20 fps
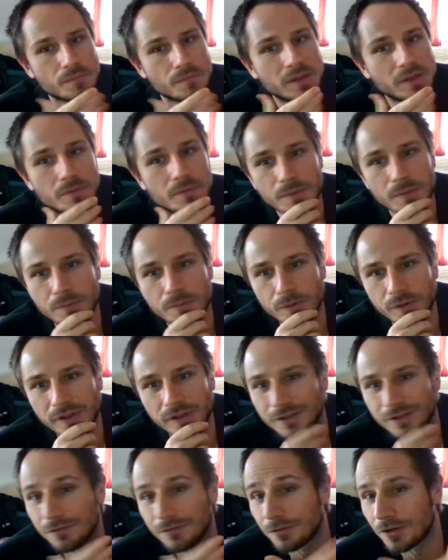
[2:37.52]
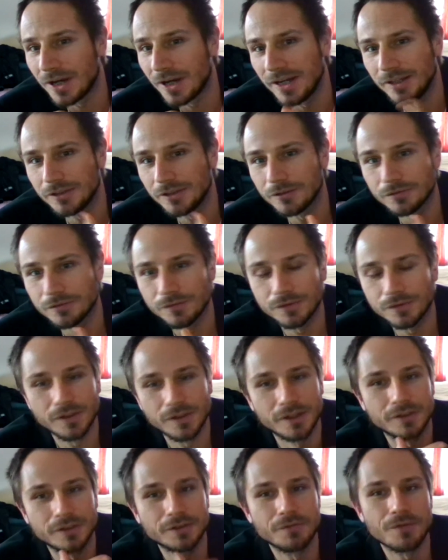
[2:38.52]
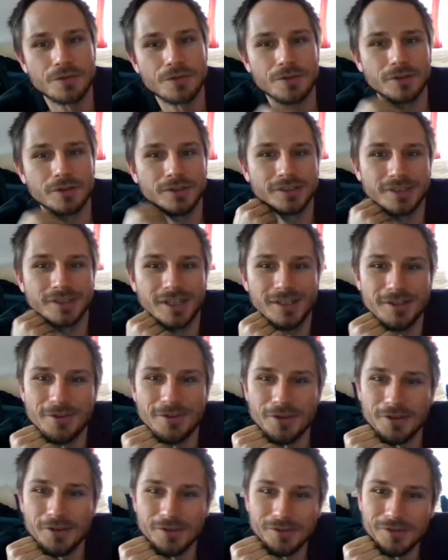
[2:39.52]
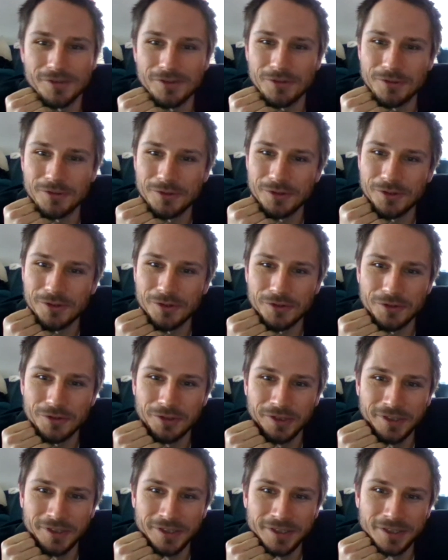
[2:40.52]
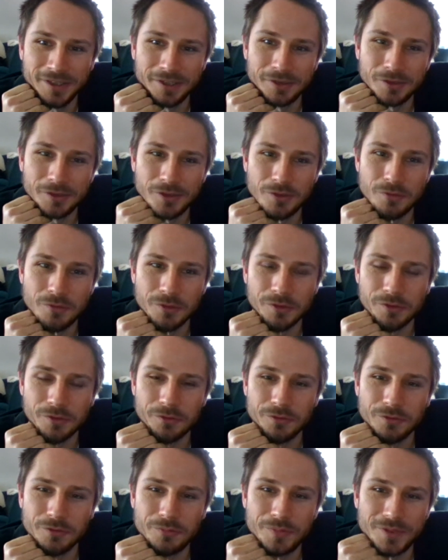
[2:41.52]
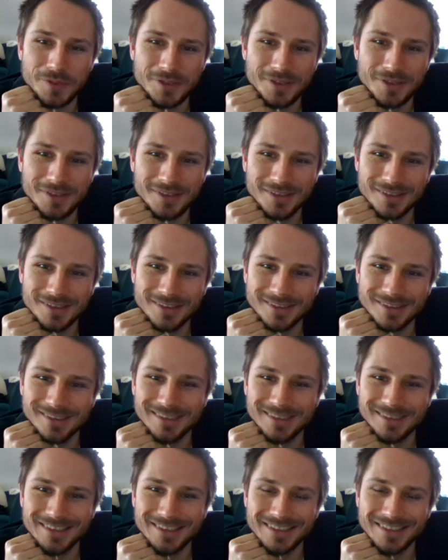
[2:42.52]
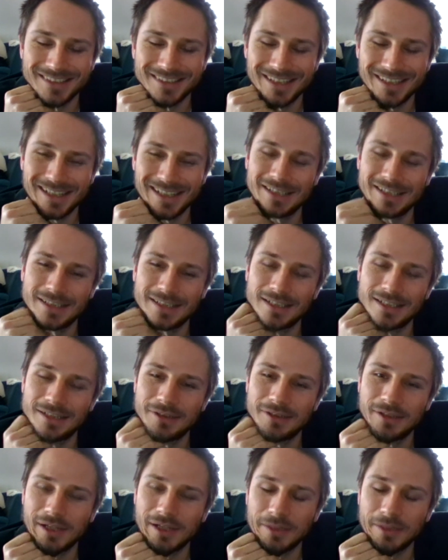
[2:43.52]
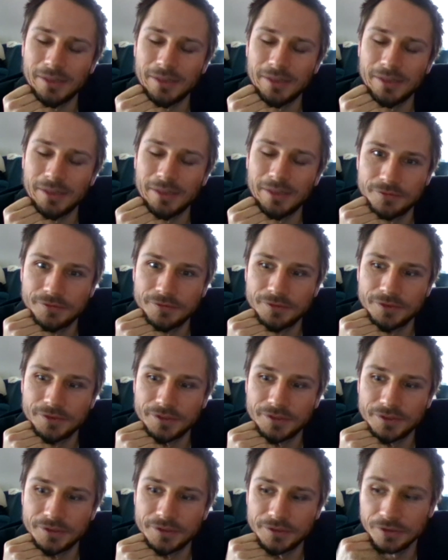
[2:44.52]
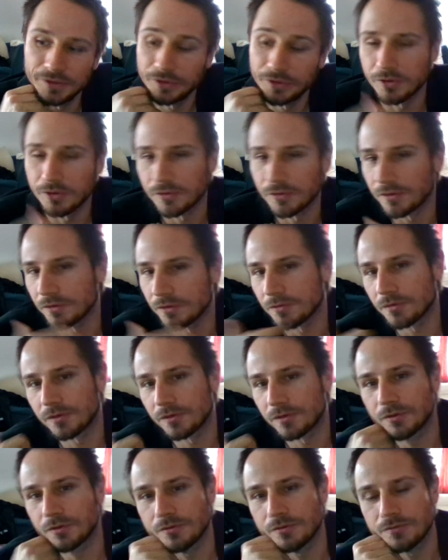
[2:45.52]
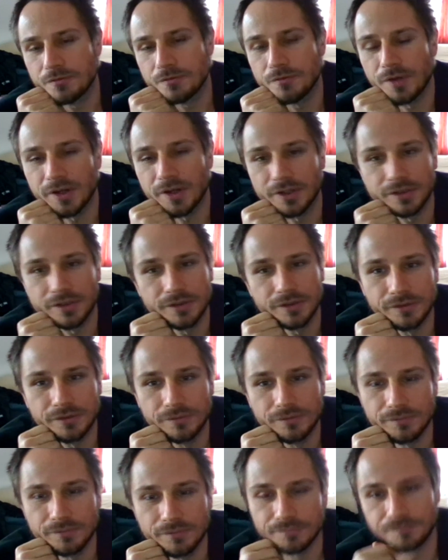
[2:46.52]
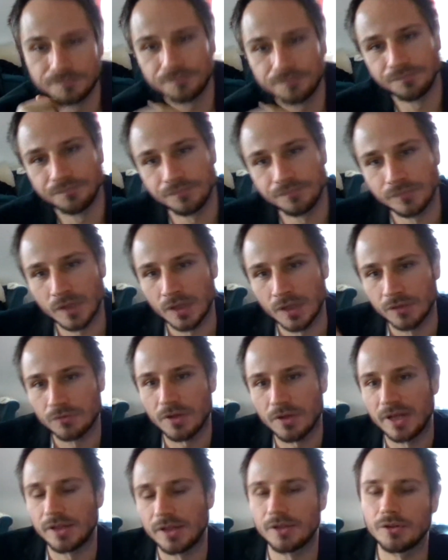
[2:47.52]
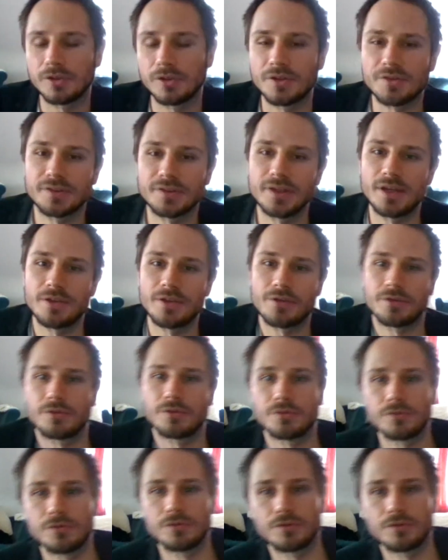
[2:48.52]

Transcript: people are afraid of artificial intelligence, or what could be. I'm kind of so we are trying on a stage to